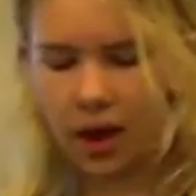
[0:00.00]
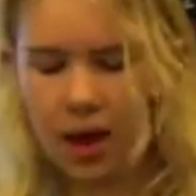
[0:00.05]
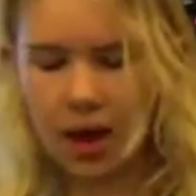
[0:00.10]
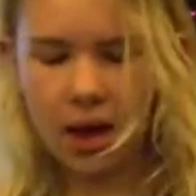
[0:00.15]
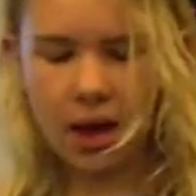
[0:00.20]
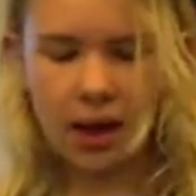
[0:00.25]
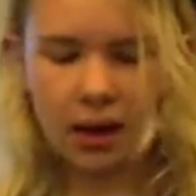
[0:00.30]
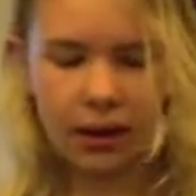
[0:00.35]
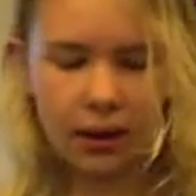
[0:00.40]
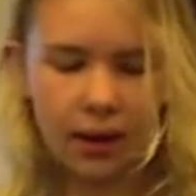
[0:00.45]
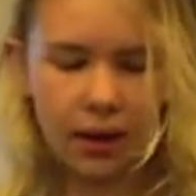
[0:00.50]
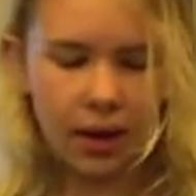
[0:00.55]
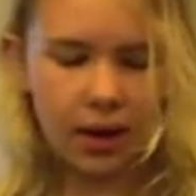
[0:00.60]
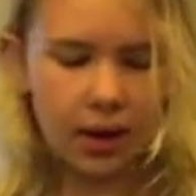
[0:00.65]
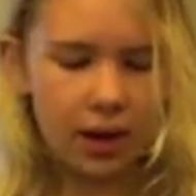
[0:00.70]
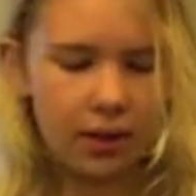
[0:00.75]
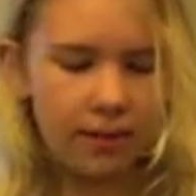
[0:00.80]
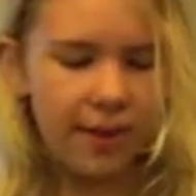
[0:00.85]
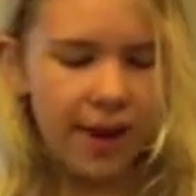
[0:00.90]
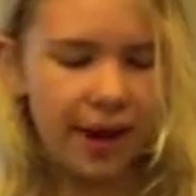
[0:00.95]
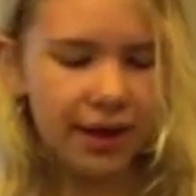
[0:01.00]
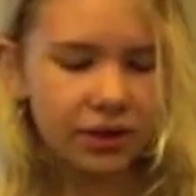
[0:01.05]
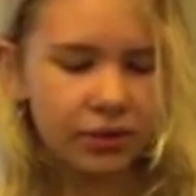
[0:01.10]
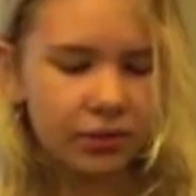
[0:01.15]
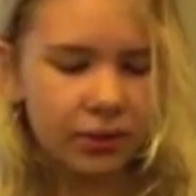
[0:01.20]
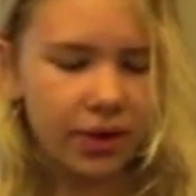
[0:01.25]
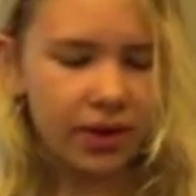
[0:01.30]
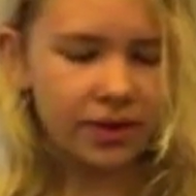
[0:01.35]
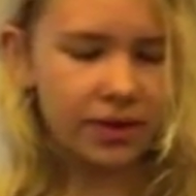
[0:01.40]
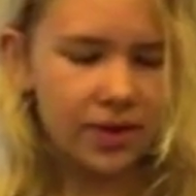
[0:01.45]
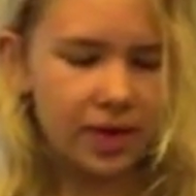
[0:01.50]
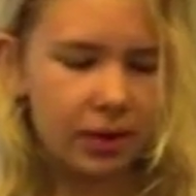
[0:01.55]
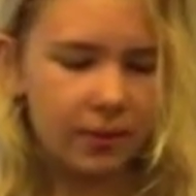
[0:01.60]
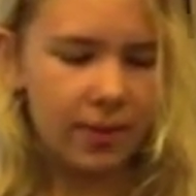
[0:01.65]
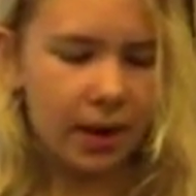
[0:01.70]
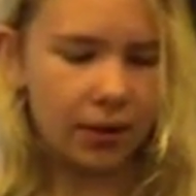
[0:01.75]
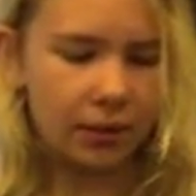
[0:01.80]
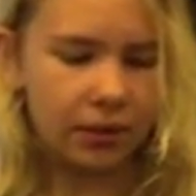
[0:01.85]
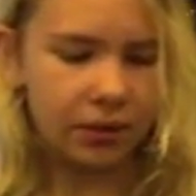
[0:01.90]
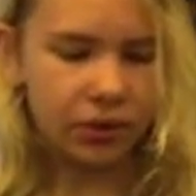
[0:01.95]
And back to what I said
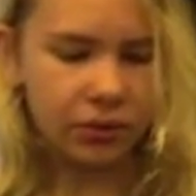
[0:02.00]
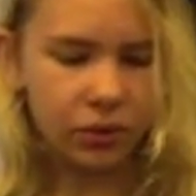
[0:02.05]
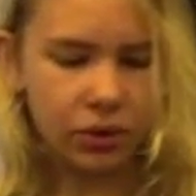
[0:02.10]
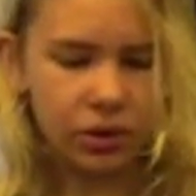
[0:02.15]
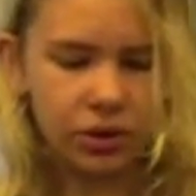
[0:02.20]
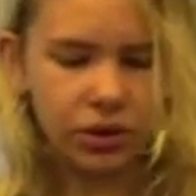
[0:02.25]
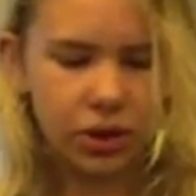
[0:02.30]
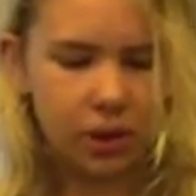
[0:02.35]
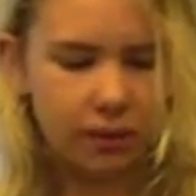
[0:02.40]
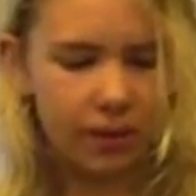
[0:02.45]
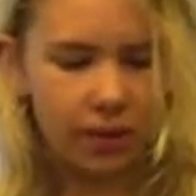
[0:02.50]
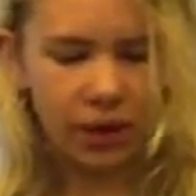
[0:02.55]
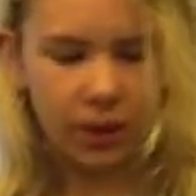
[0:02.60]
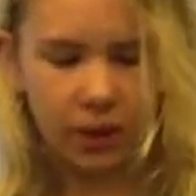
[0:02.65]
about the torch not